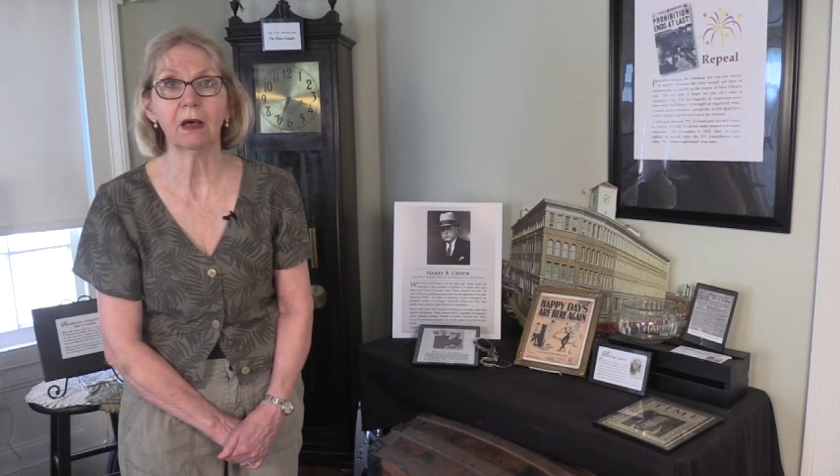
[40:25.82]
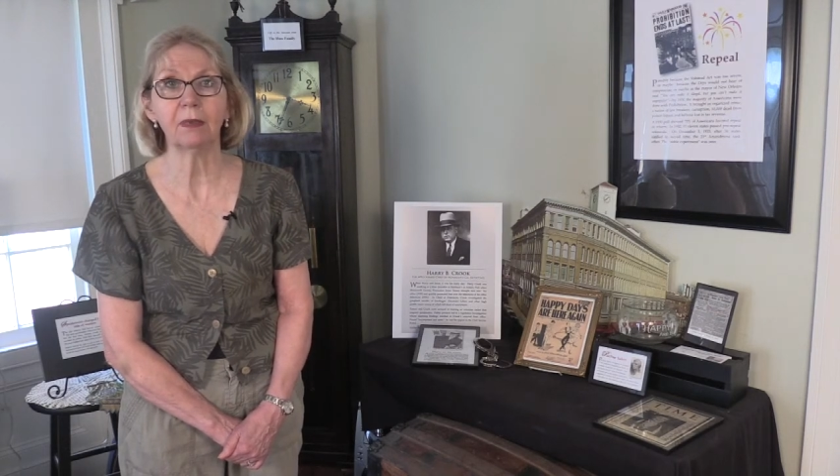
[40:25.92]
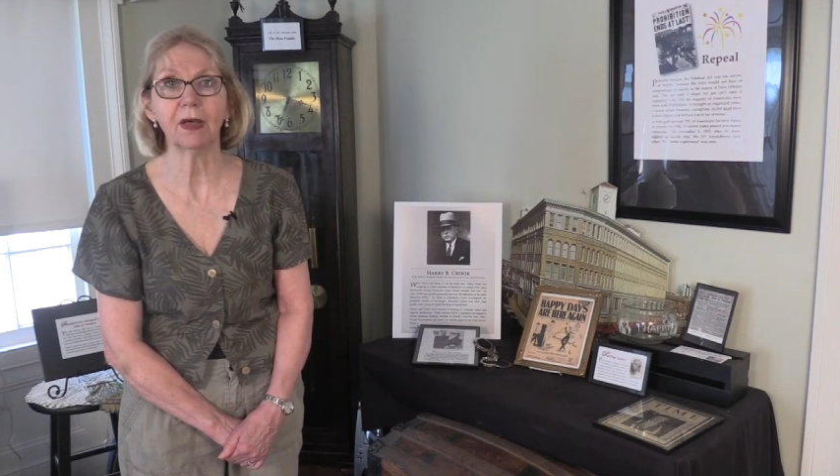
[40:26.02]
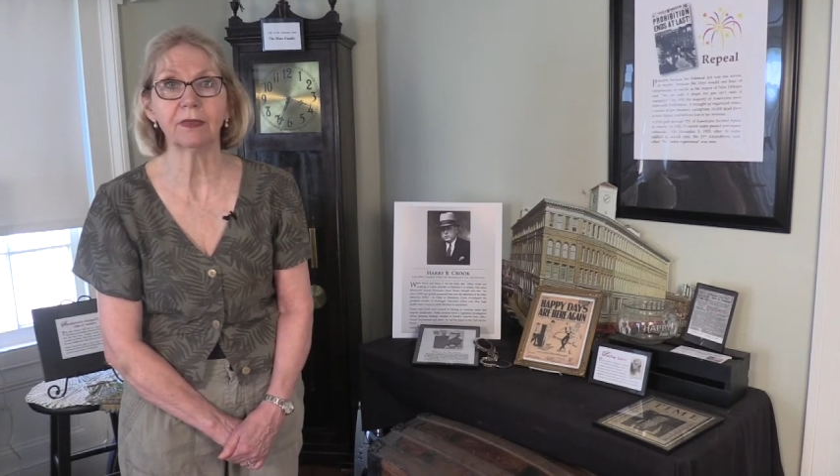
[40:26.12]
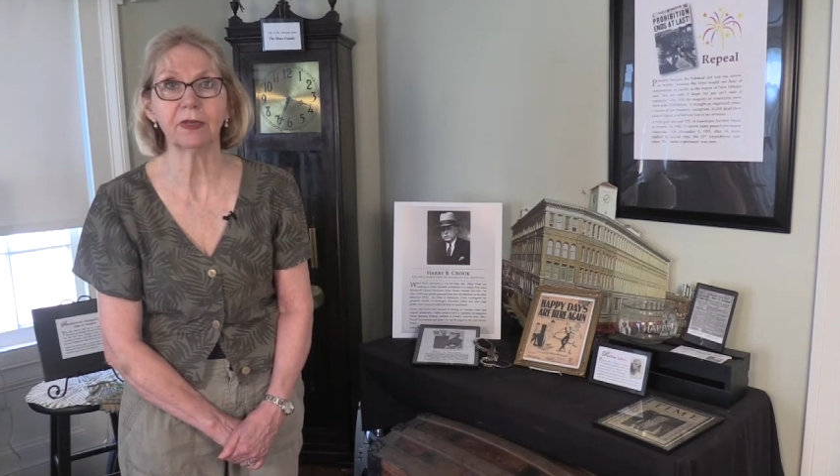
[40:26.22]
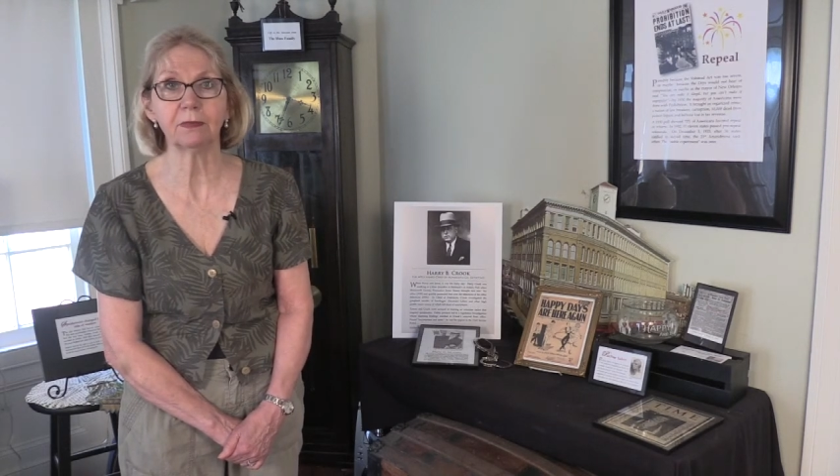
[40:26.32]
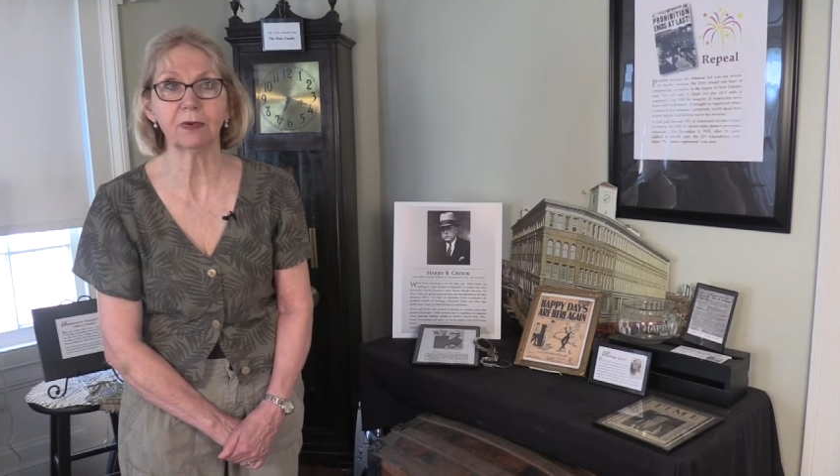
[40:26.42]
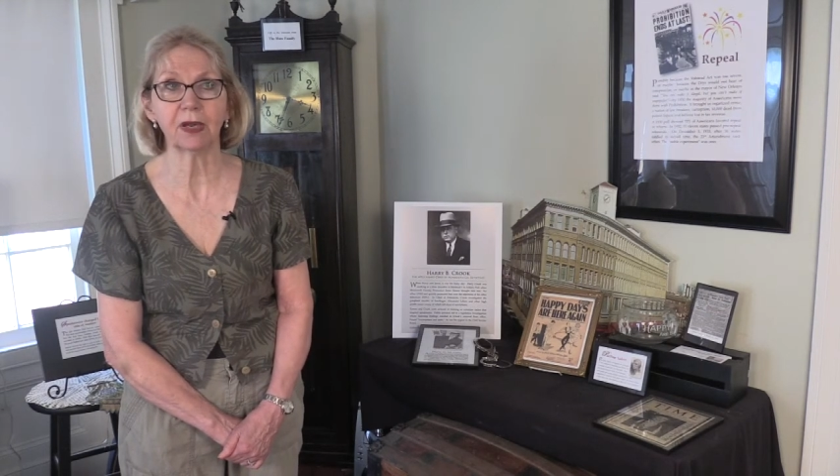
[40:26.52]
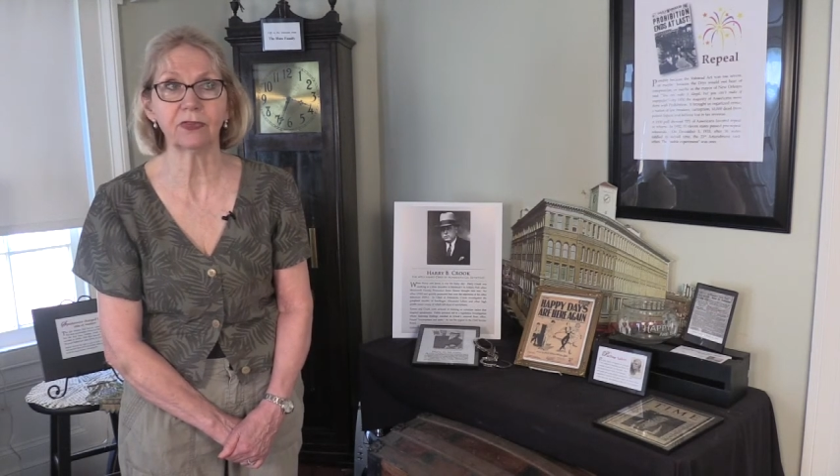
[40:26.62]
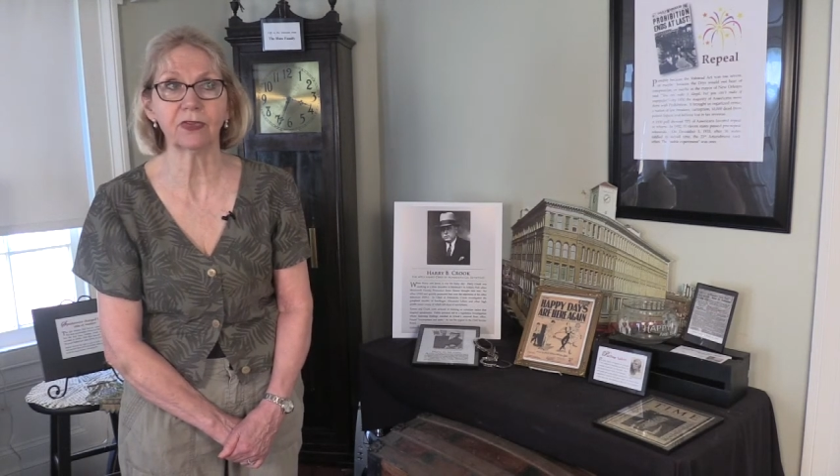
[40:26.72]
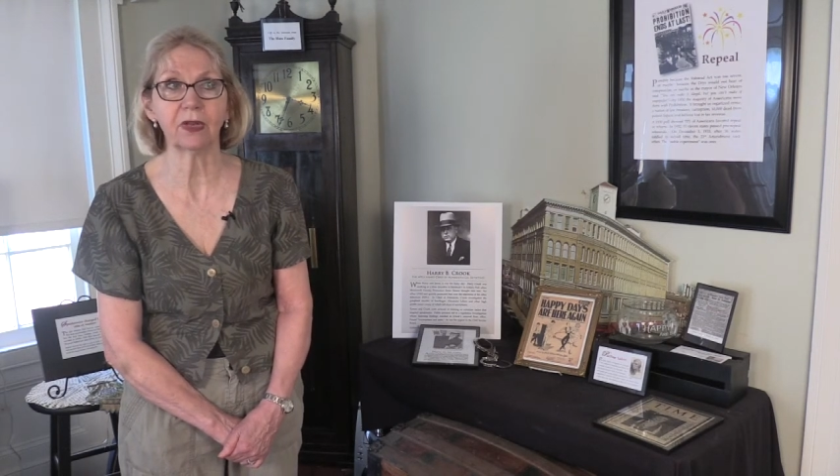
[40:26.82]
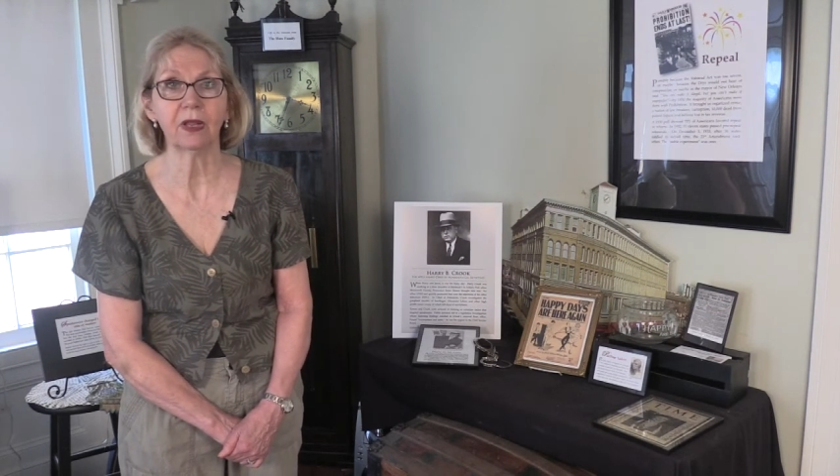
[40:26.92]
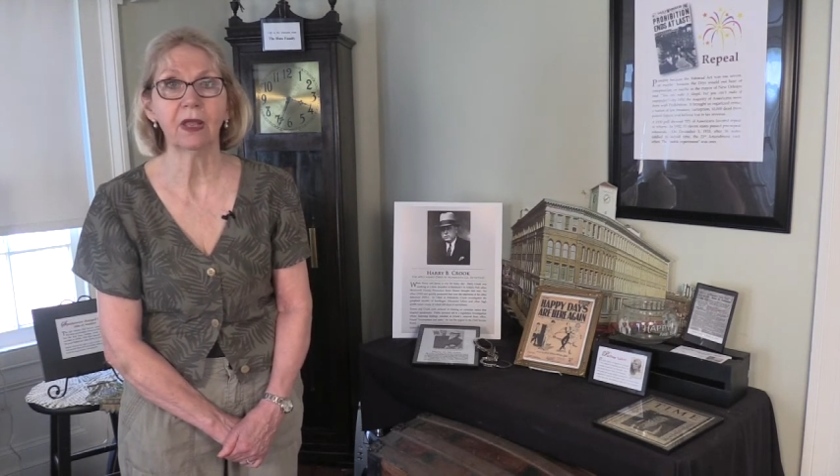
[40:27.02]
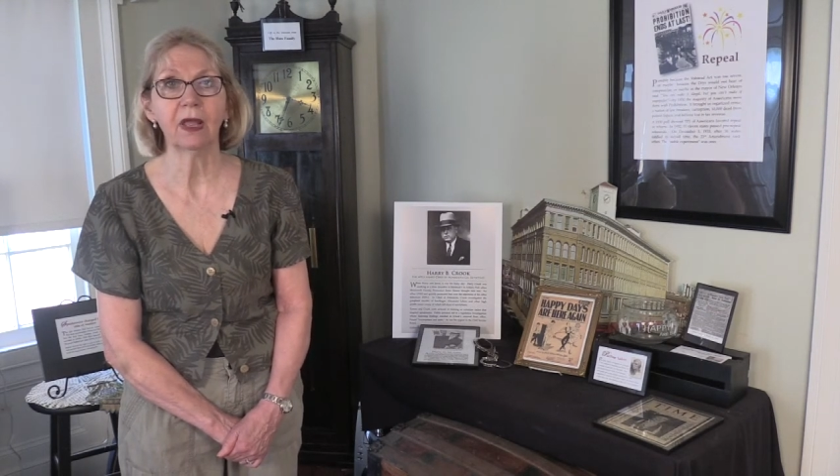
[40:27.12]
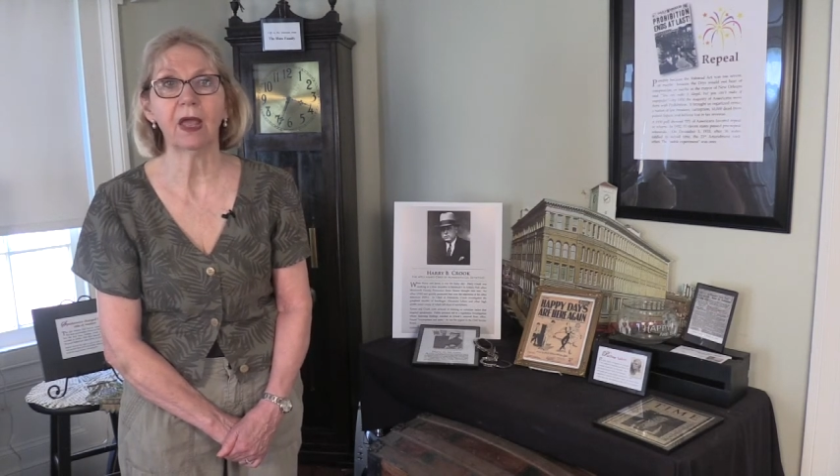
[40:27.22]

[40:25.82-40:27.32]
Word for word: about the depression,